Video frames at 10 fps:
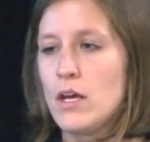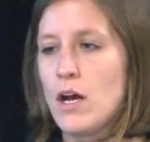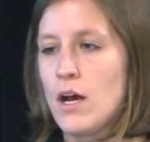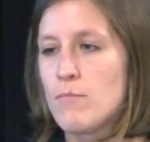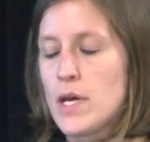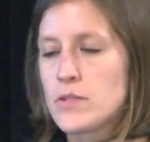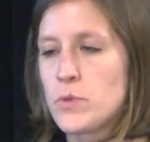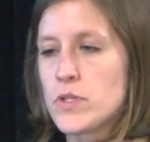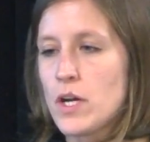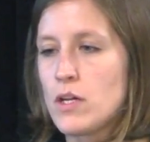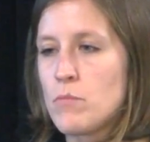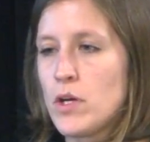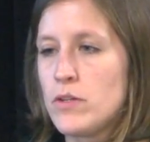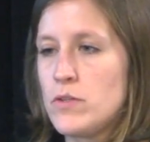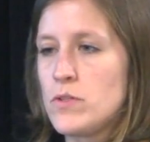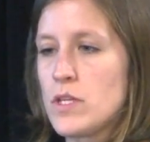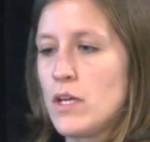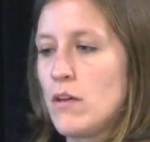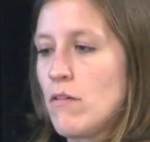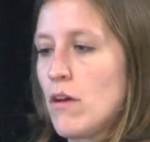as we were talking about
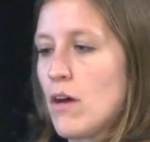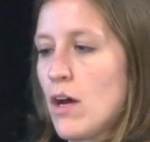using